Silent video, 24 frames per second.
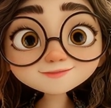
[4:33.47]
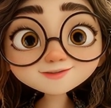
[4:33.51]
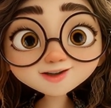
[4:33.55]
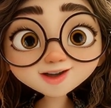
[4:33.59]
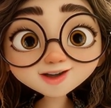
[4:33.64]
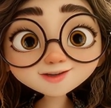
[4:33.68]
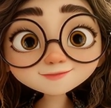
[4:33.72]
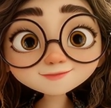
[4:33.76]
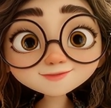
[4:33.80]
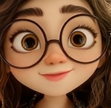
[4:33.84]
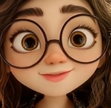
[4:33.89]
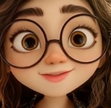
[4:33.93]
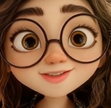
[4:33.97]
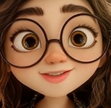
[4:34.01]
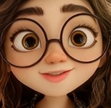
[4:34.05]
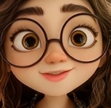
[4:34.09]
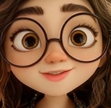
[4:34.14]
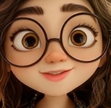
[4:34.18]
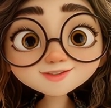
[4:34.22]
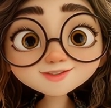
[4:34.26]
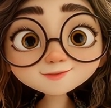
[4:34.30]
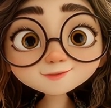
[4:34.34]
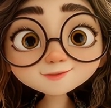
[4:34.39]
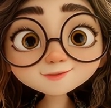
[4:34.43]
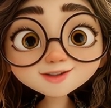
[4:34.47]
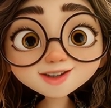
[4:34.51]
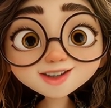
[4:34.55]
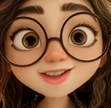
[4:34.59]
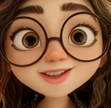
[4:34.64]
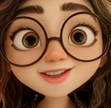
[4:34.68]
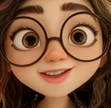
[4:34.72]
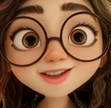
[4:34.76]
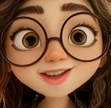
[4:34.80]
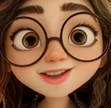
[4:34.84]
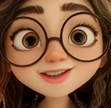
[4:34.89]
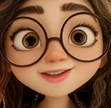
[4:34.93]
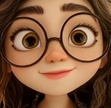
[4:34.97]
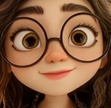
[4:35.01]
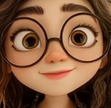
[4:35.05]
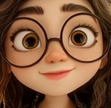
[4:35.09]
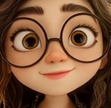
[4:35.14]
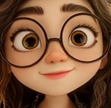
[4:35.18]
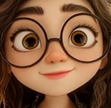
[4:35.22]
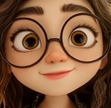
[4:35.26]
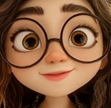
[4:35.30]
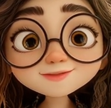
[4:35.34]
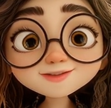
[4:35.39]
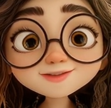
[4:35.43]
So the big question is,
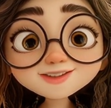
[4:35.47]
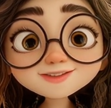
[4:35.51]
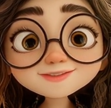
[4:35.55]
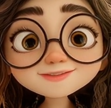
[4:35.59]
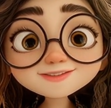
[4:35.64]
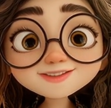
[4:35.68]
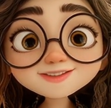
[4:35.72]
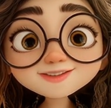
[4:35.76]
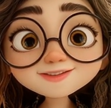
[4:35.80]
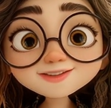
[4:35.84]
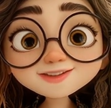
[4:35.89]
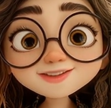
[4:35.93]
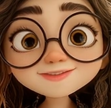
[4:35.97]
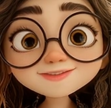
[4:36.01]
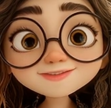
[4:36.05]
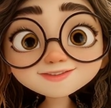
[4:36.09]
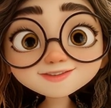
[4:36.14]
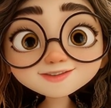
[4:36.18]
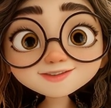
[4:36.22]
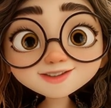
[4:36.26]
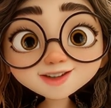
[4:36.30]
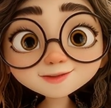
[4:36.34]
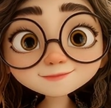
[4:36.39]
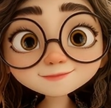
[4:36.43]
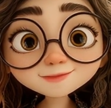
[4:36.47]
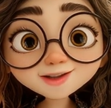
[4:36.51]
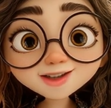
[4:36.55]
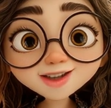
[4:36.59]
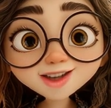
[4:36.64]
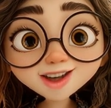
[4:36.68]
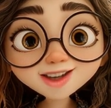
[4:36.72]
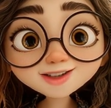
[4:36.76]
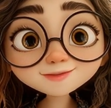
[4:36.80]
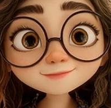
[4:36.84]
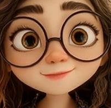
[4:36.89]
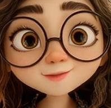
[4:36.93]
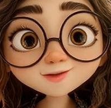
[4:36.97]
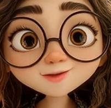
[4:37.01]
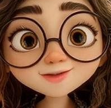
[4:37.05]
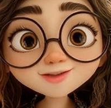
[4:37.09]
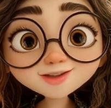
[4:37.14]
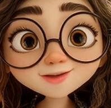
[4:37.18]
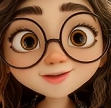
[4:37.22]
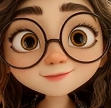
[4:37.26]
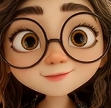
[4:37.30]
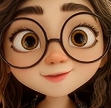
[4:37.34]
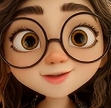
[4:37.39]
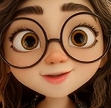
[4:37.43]
are you ready to stop starting from
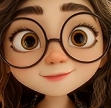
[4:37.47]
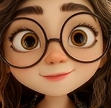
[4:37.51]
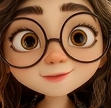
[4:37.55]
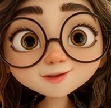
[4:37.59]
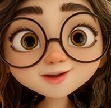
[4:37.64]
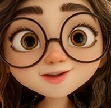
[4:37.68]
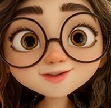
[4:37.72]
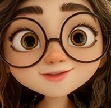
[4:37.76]
scratch?